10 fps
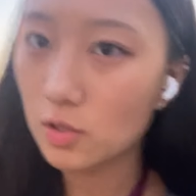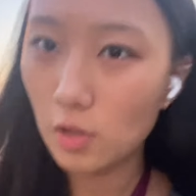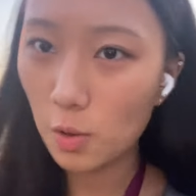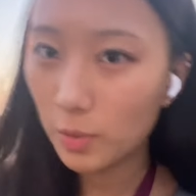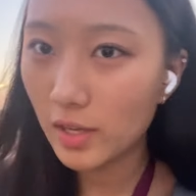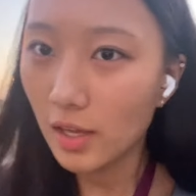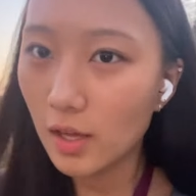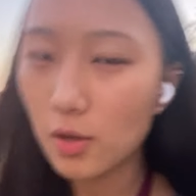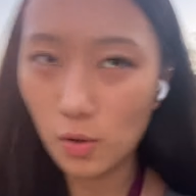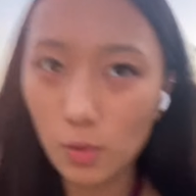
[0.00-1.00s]

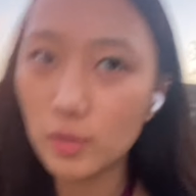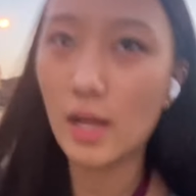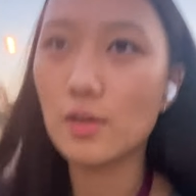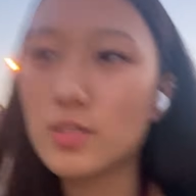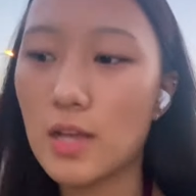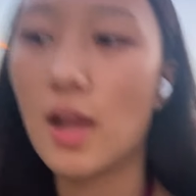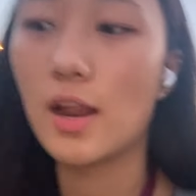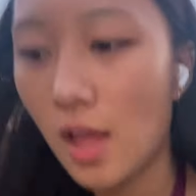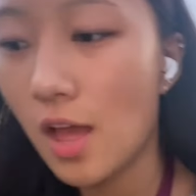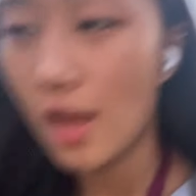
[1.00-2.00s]
low-key cold
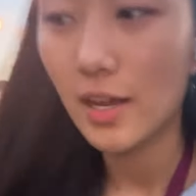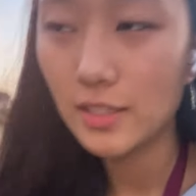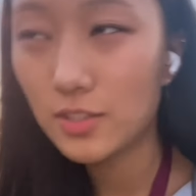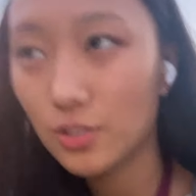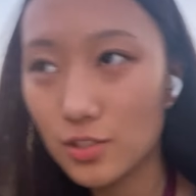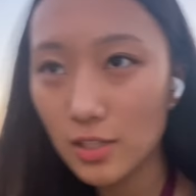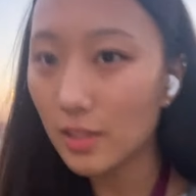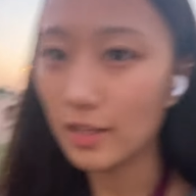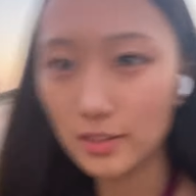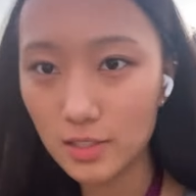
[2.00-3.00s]
outside, and it's usually
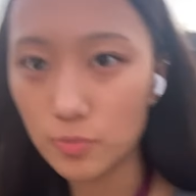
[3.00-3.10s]
not this